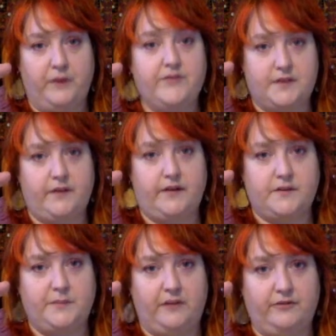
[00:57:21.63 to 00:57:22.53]
We have
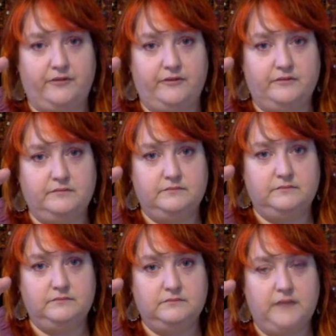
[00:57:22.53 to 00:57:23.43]
serious beef.
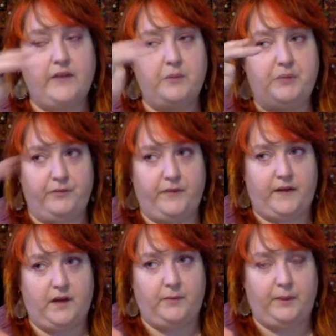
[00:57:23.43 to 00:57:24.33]
I've got beef with
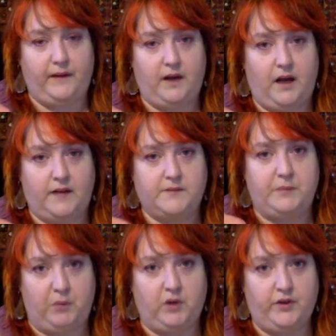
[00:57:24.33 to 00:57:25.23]
a couple of the gods,
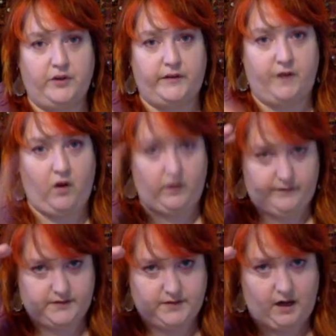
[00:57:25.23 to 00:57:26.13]
but Marduk is
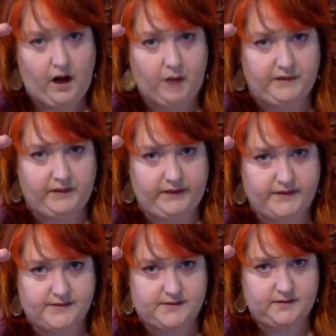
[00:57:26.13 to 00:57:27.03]
on the top of the
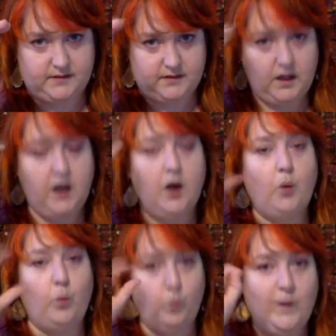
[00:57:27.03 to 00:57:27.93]
list.
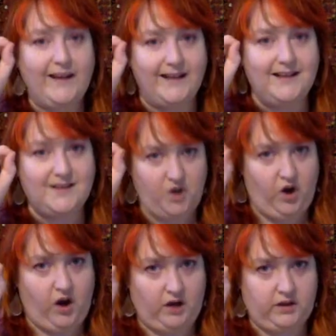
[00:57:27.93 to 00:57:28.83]
We need to
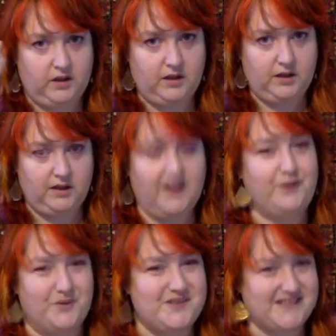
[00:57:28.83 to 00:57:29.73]
talk.
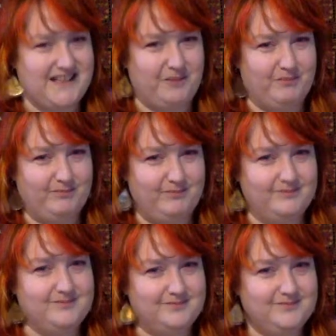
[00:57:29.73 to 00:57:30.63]
If you see him,
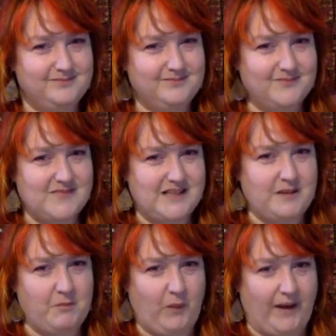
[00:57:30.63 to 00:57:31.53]

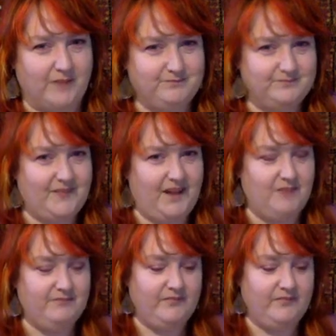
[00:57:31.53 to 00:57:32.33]
send him my way, okay?